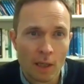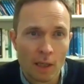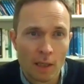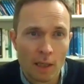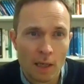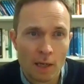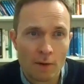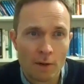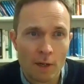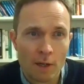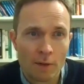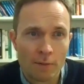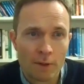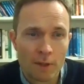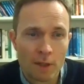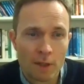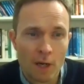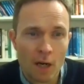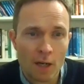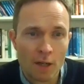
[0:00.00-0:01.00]
Now, if it's
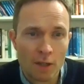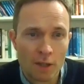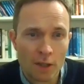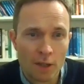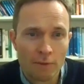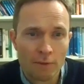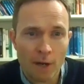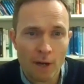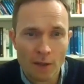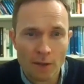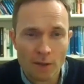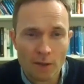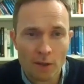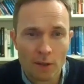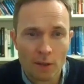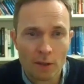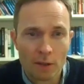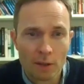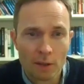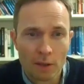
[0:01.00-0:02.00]
an Irish
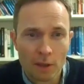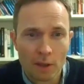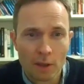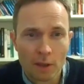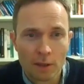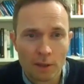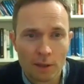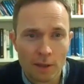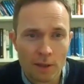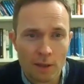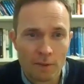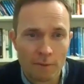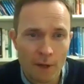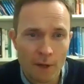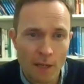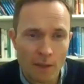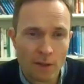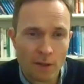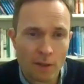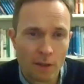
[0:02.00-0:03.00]
investor that's
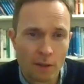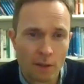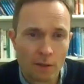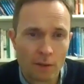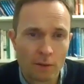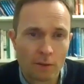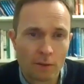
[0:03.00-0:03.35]
investing